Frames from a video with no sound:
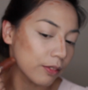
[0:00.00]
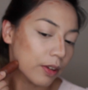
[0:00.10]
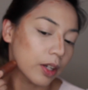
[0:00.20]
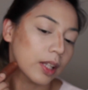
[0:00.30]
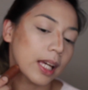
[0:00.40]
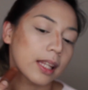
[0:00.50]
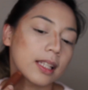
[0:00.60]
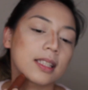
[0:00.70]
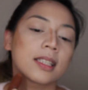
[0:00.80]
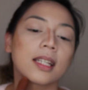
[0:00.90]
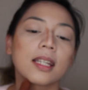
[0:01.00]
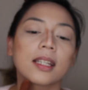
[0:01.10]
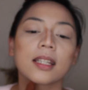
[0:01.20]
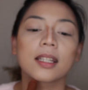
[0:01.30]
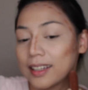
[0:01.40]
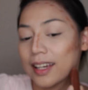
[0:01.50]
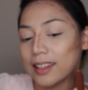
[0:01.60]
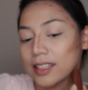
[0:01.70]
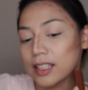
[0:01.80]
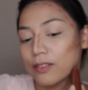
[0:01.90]
very lightly today. Yeah,
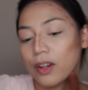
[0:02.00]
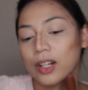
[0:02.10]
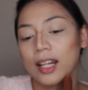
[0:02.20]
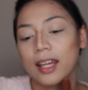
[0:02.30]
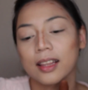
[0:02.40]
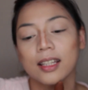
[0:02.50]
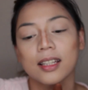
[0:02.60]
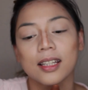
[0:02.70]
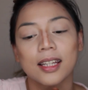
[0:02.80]
this is very lightly.